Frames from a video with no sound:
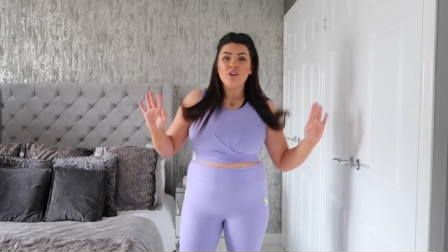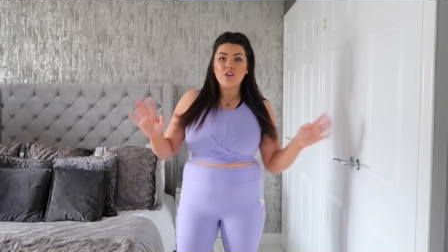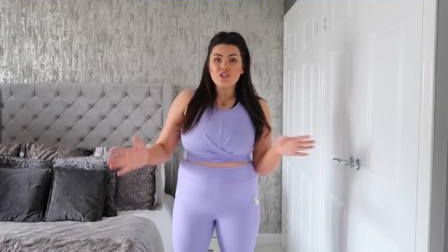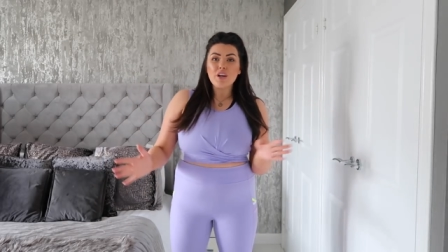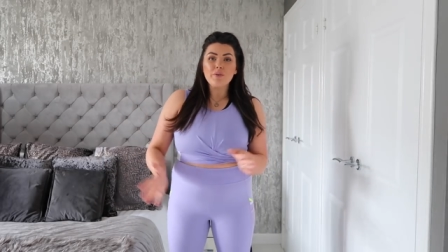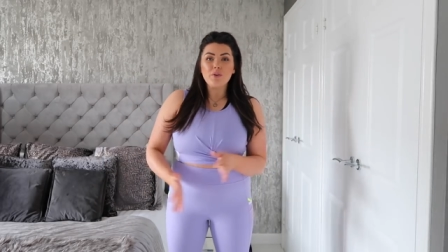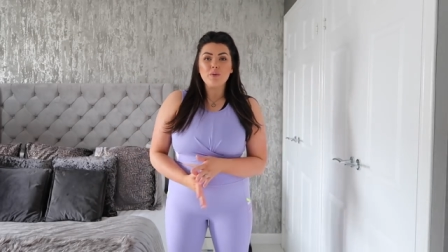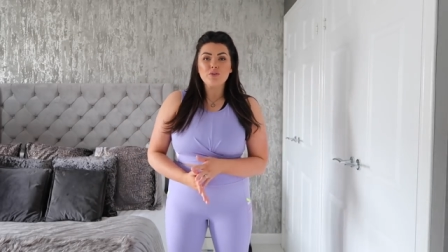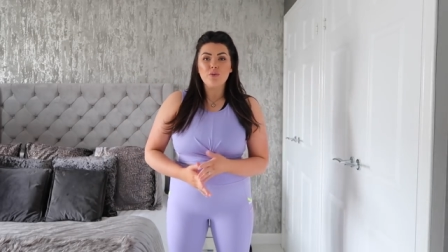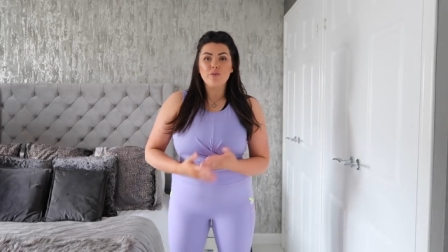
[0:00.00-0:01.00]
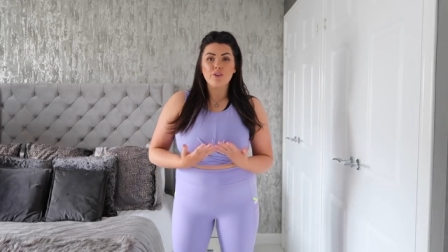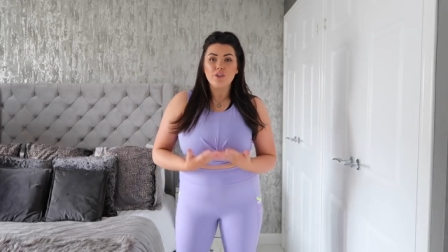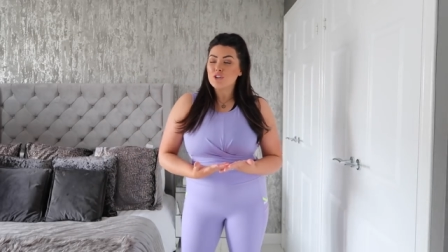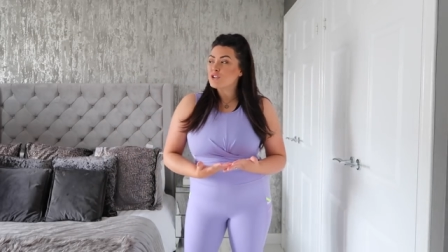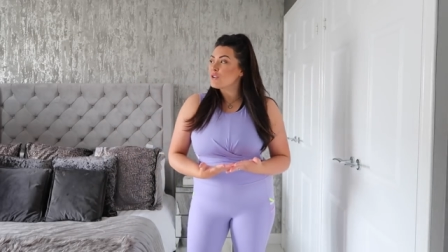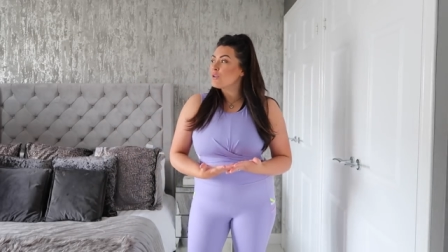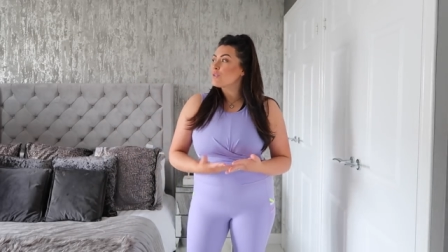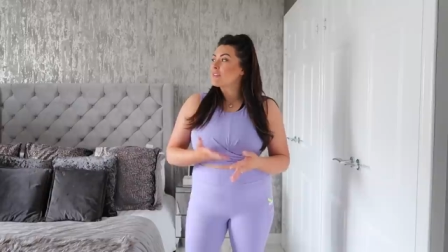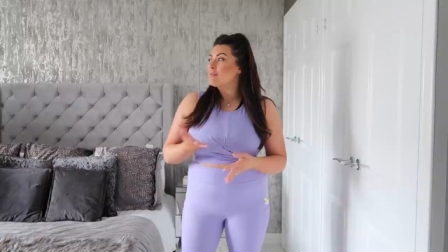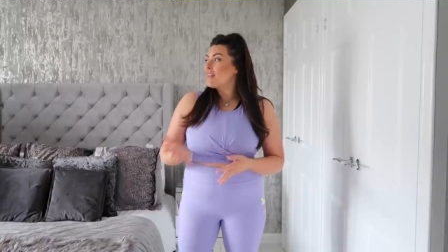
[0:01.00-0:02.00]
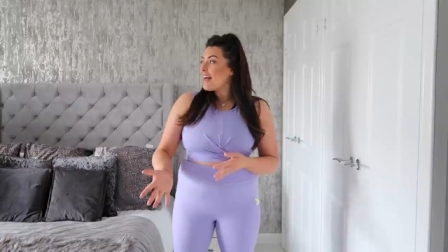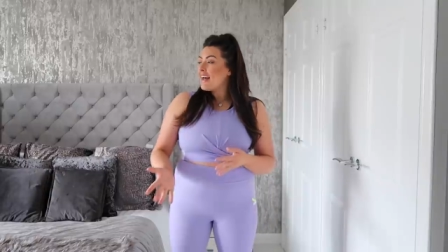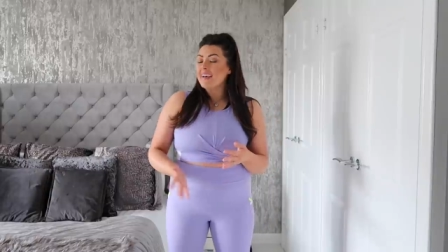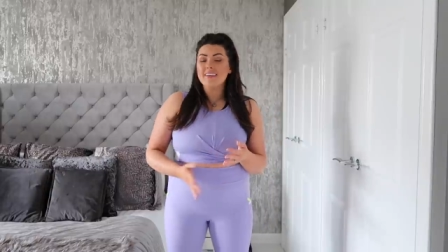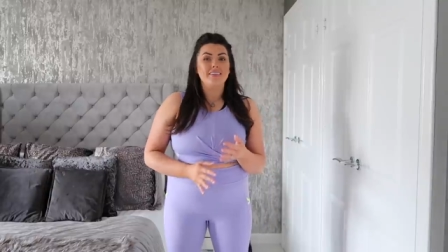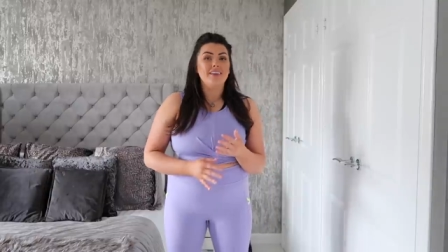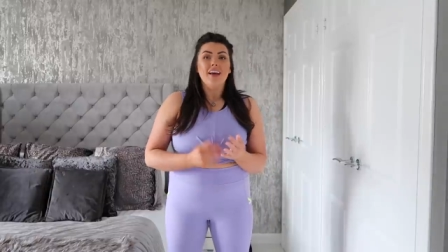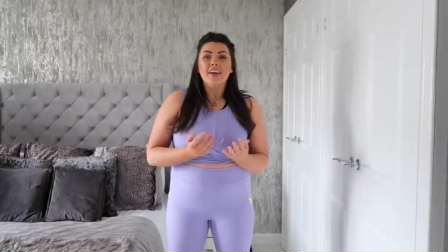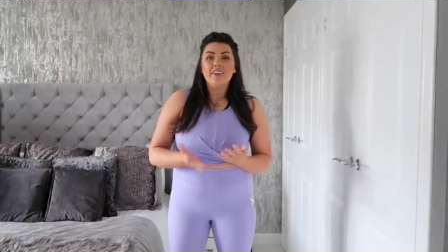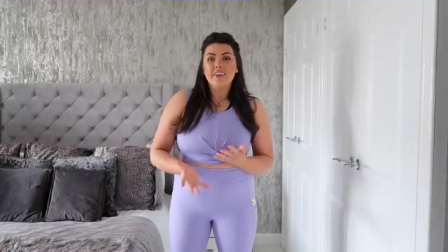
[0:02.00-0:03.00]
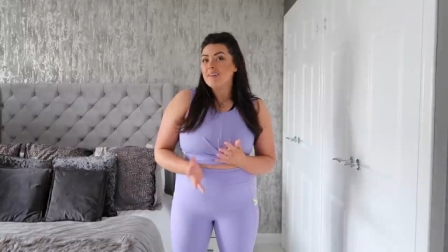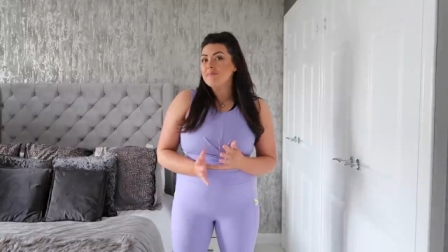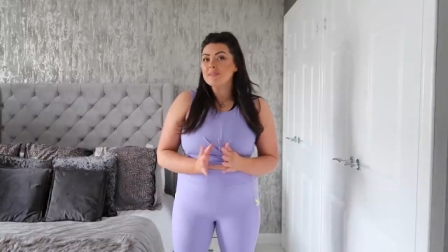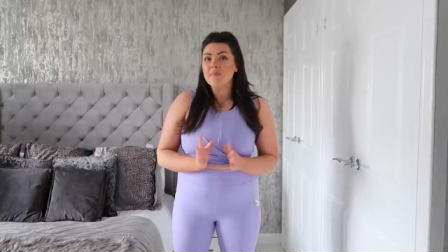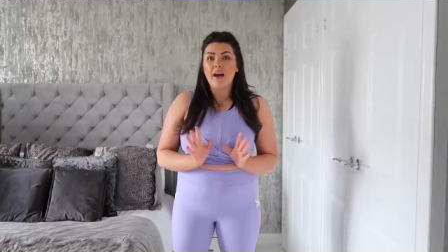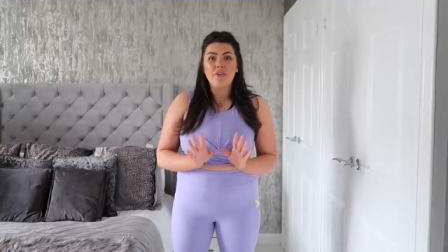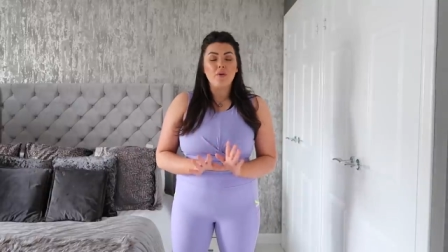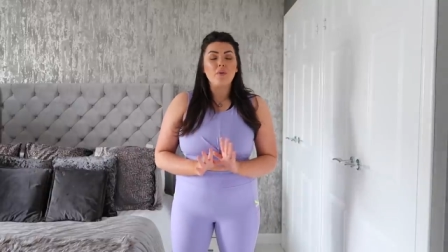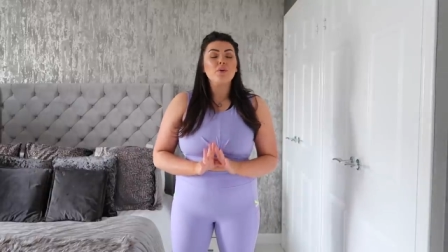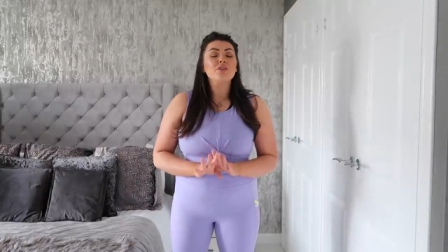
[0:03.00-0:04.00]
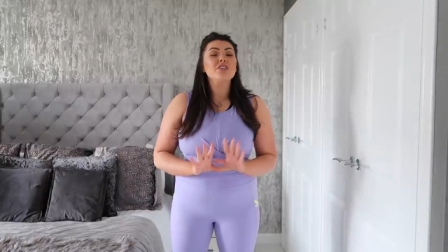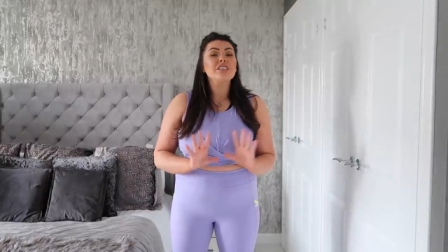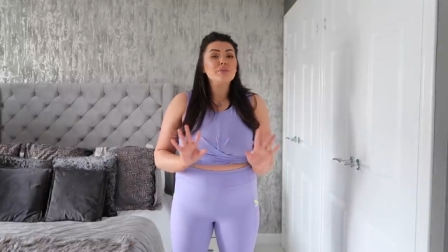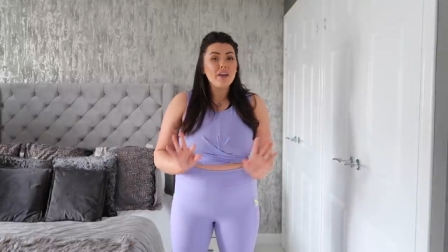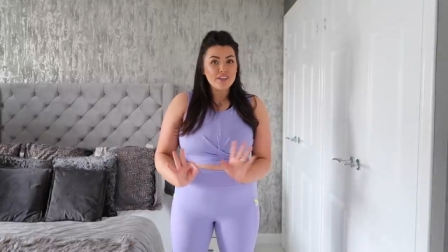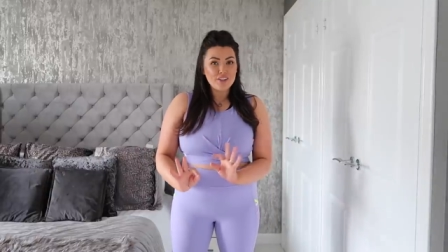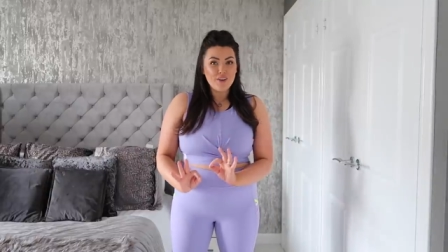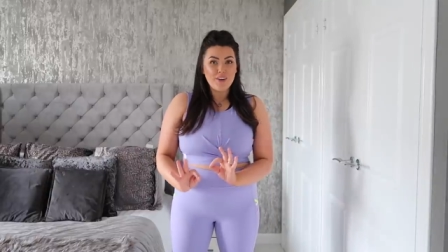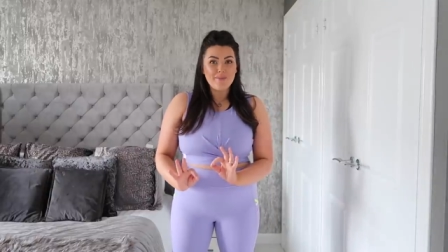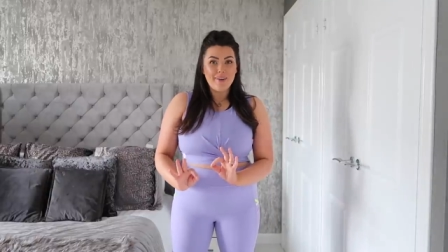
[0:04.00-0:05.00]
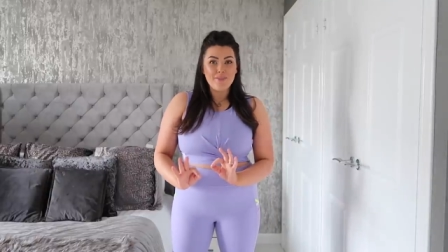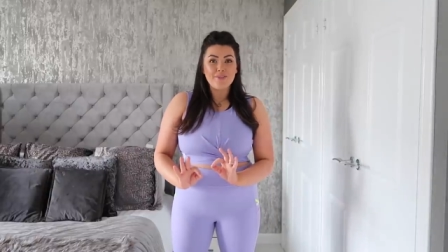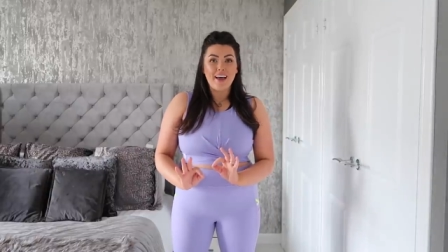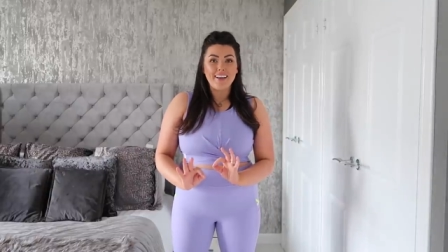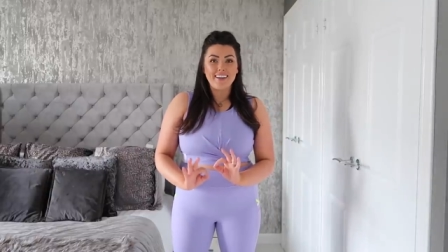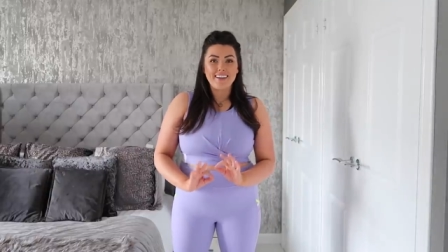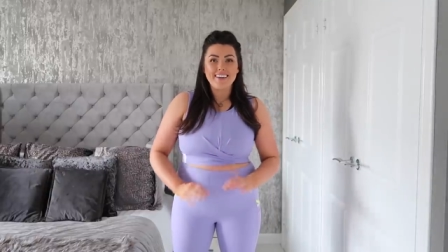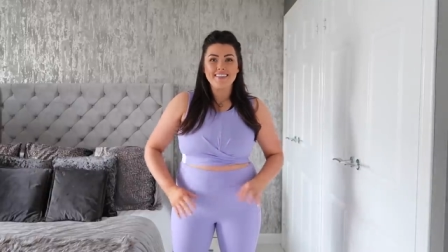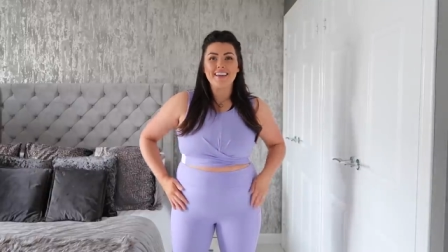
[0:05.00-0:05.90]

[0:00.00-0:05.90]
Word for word: Usually I would always go for neutrals and blacks and creams, but I thought we'll oh, just splash out in a bit of lilac this